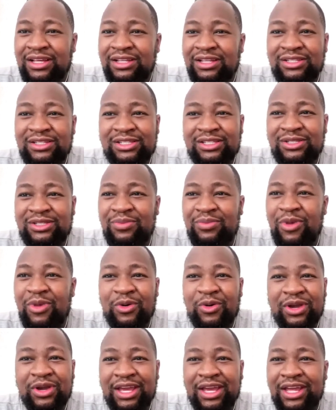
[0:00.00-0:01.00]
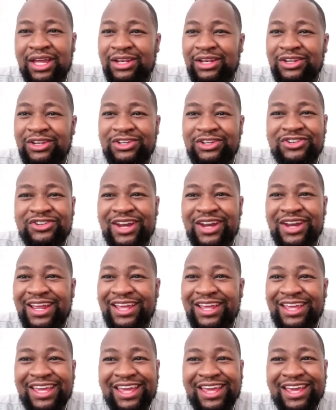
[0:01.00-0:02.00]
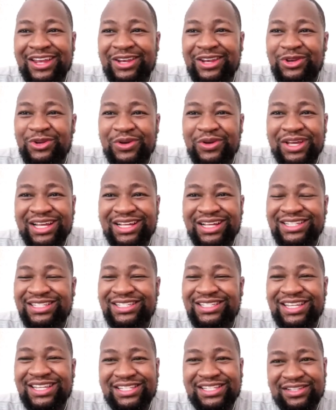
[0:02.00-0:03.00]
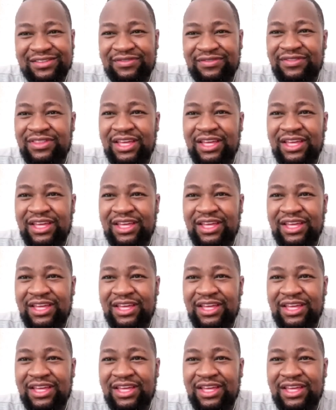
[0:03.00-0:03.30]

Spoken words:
smoking and drinking and doing excessive